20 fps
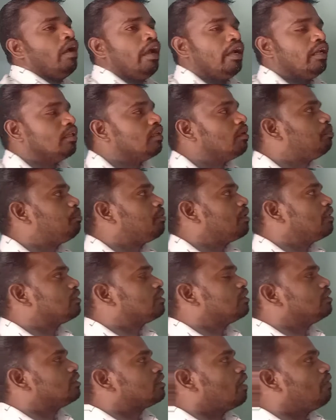in the
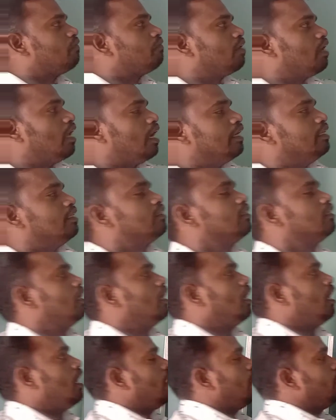presence of light,
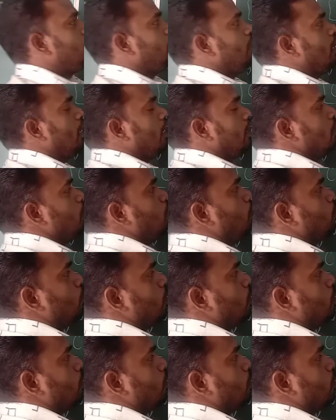and we are able to